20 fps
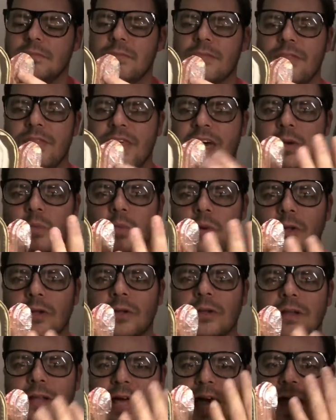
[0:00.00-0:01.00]
they
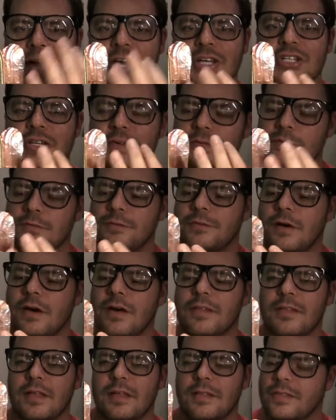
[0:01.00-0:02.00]
will age even
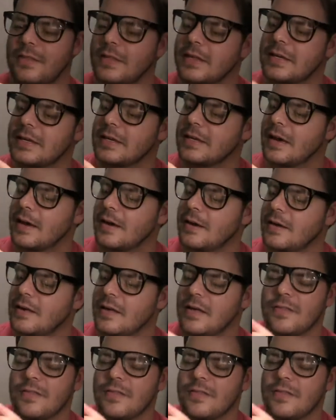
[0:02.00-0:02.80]
further the uh,